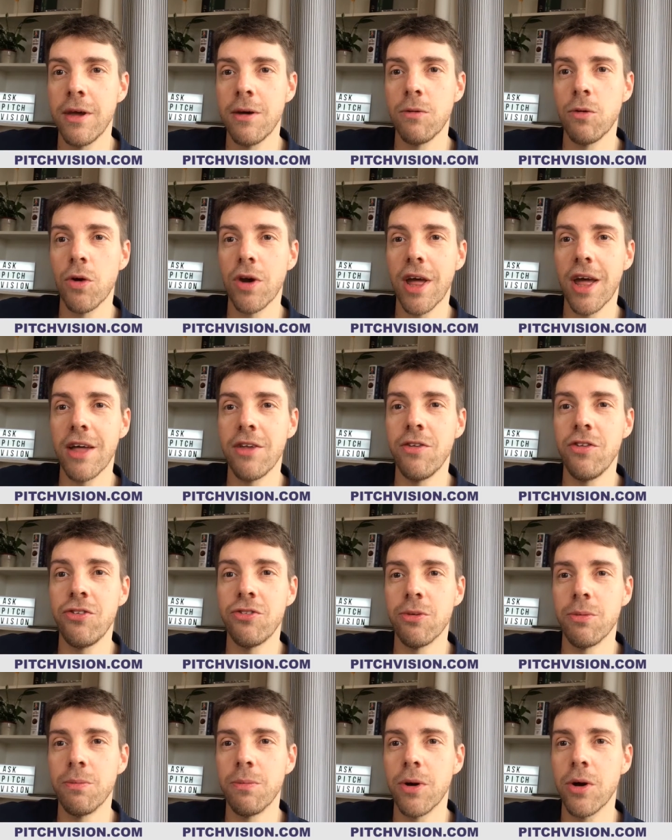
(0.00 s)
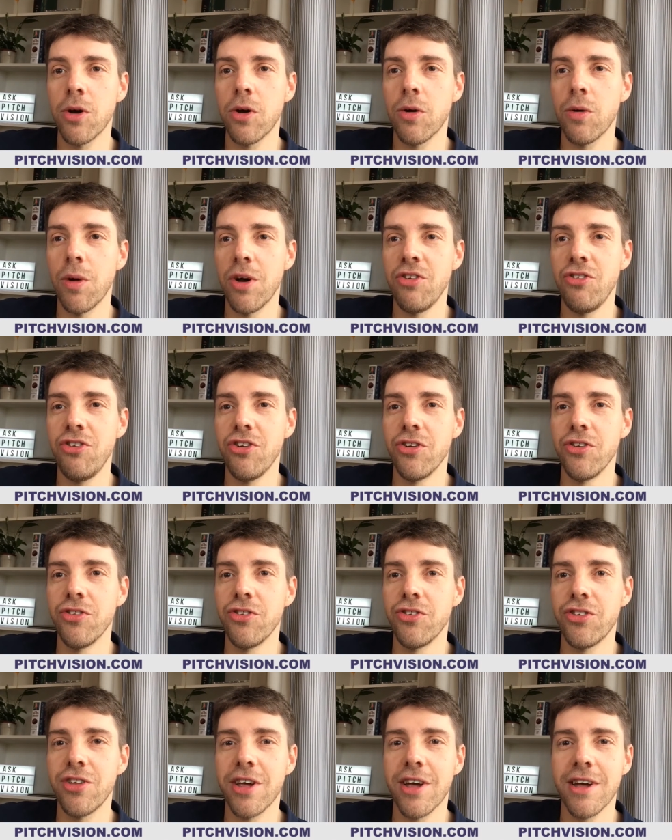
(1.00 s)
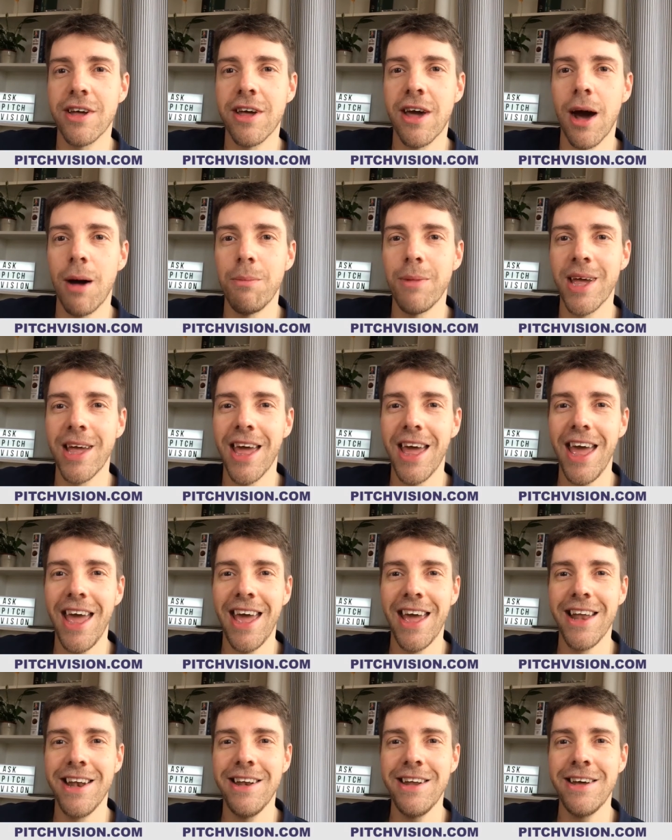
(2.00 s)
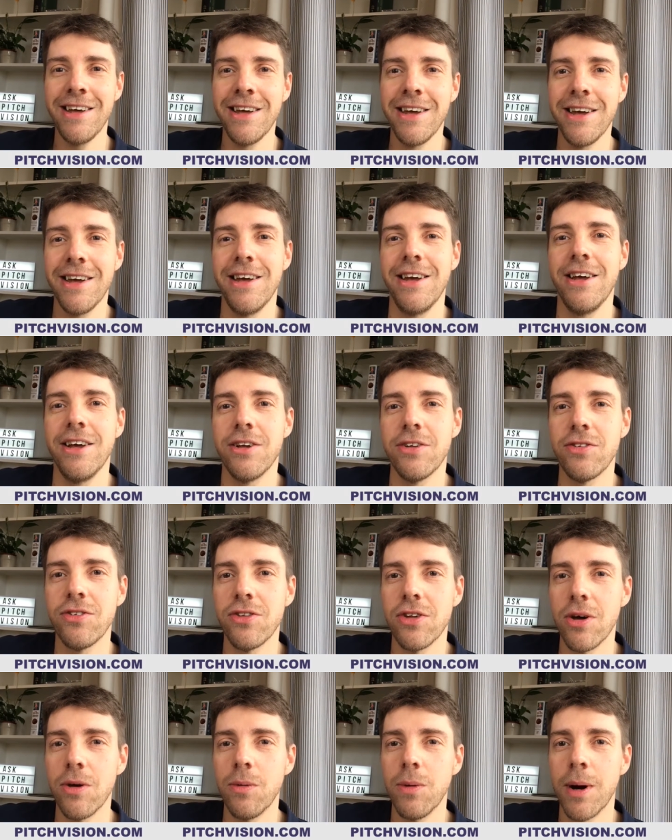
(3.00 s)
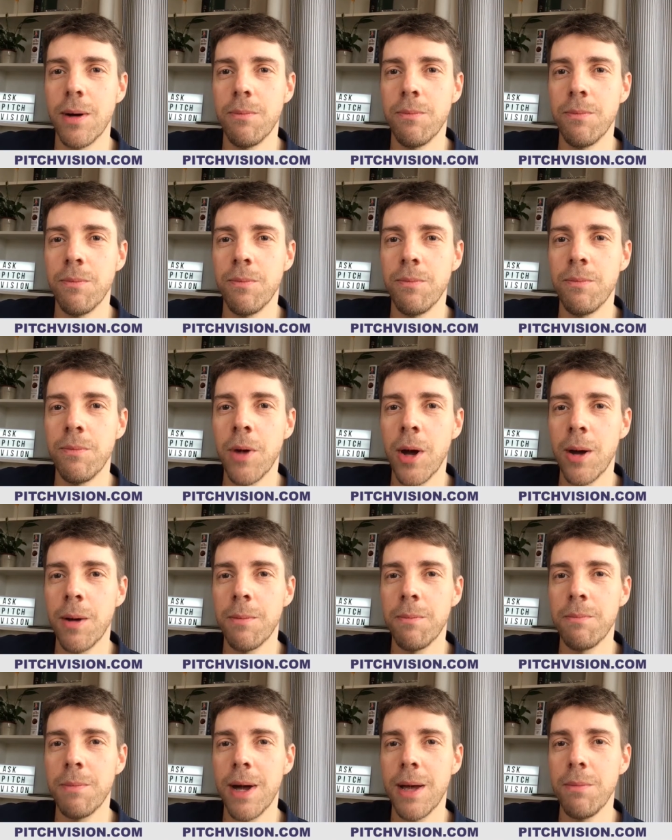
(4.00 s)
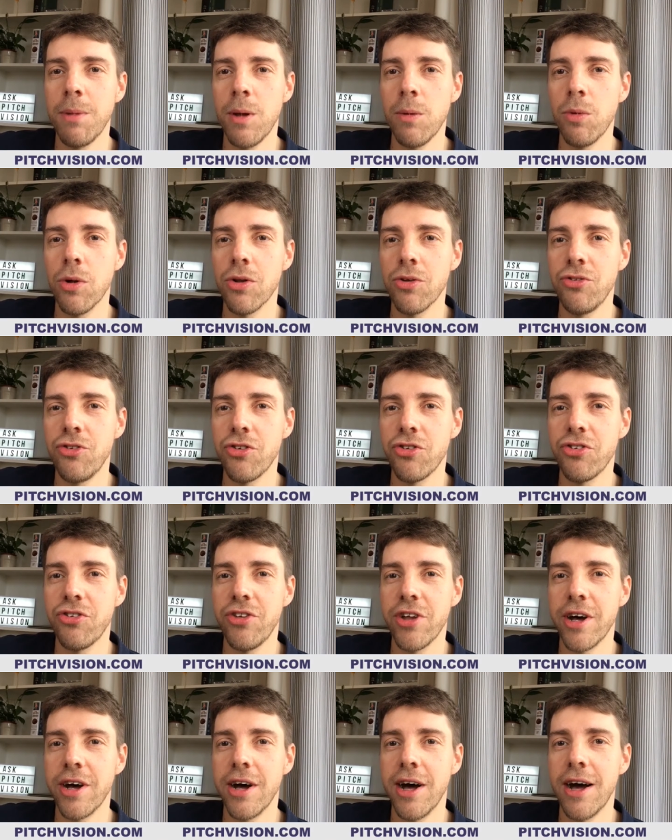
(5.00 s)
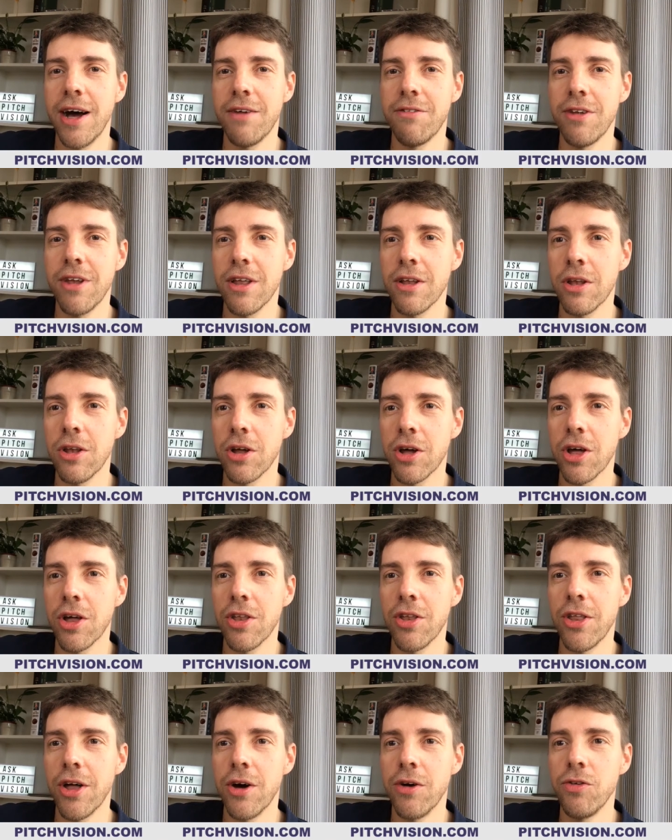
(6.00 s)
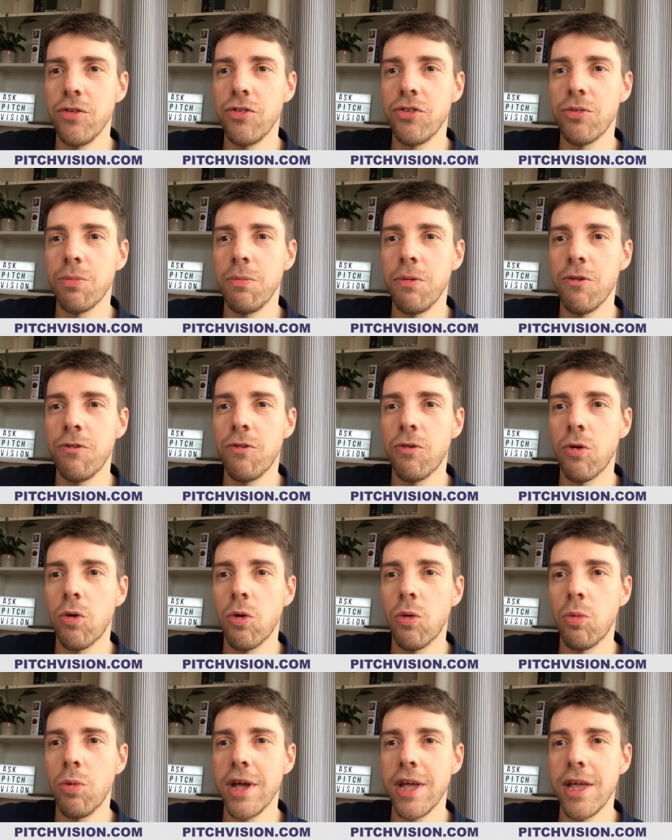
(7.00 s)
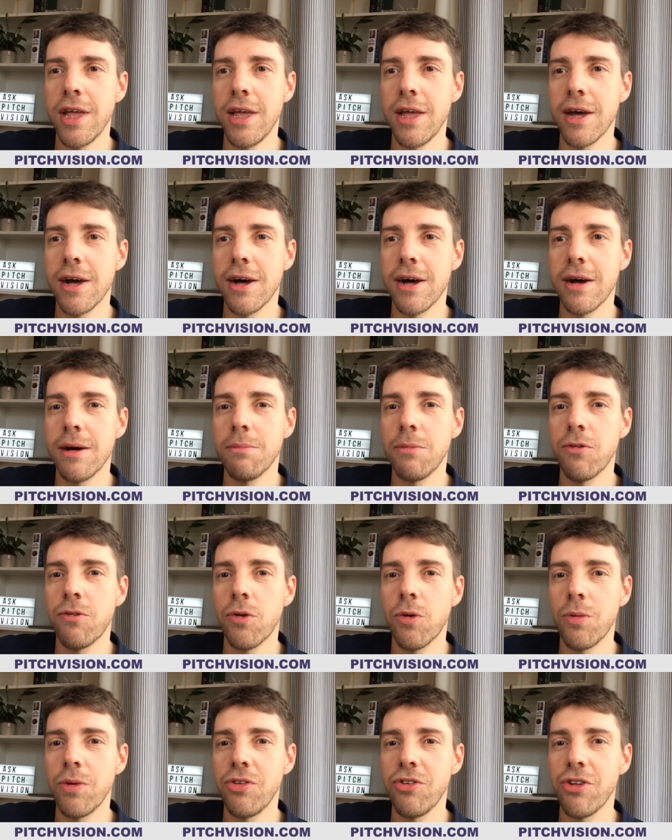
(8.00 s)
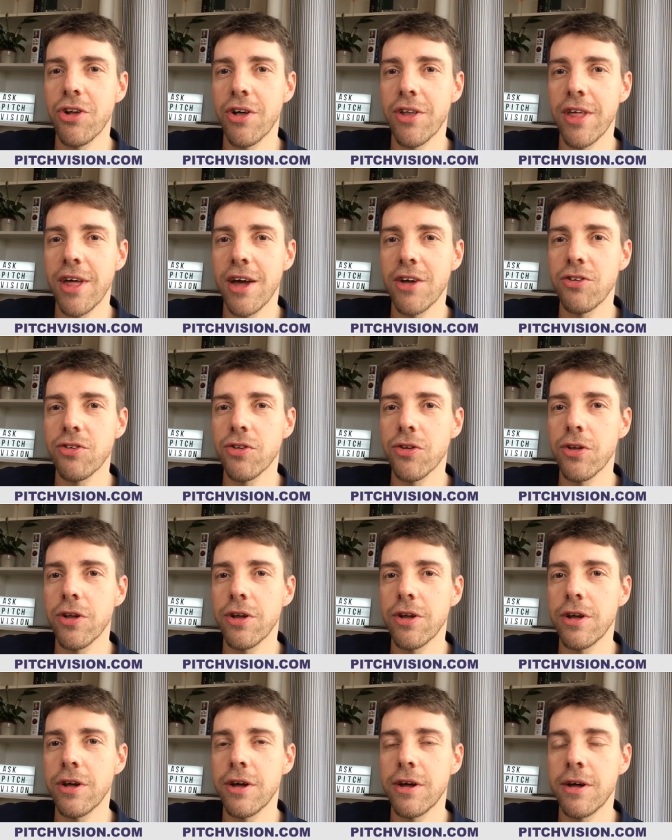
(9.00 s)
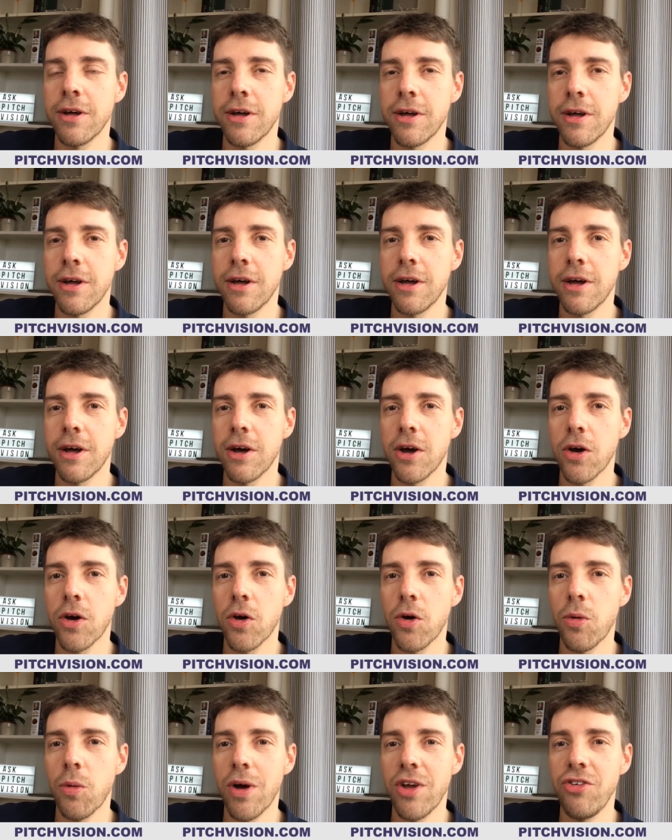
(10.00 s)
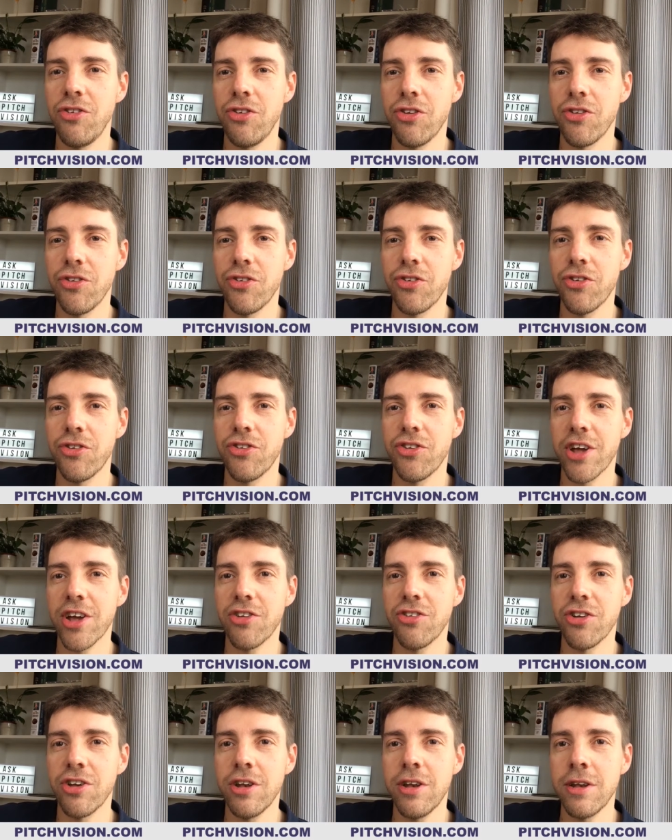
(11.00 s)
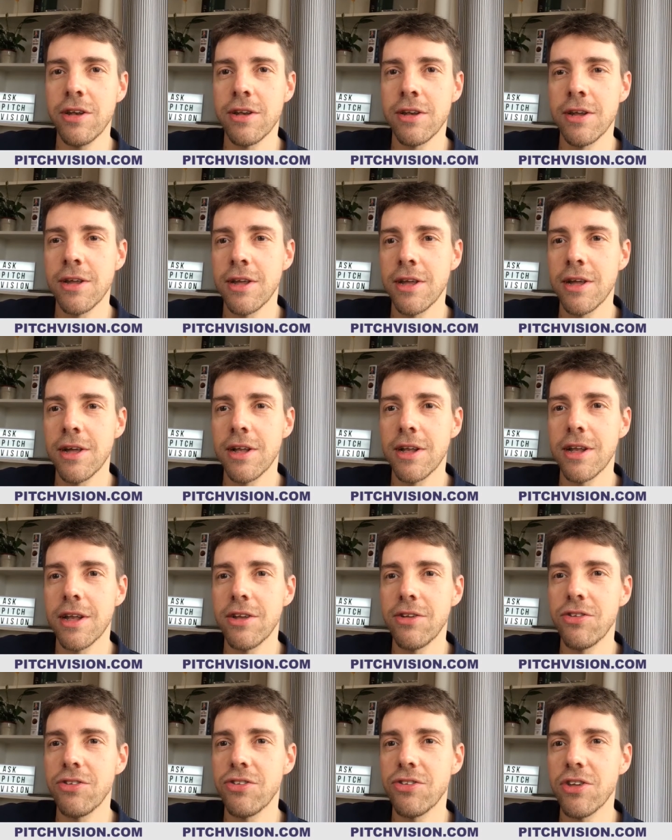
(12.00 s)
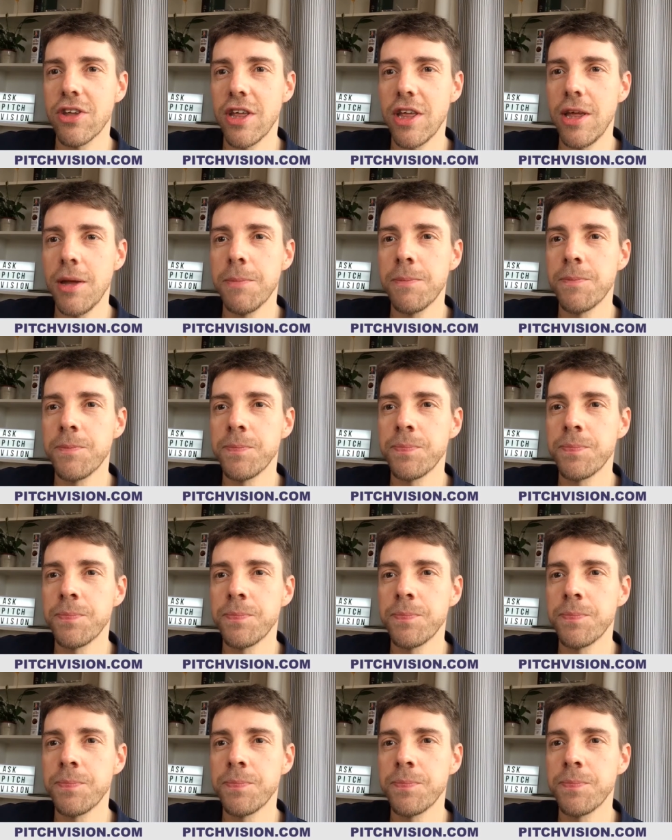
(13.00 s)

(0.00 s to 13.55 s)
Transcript: We're getting some questions coming in, so maybe we'll just have a little look at those before we start the actual questions section. Let's see.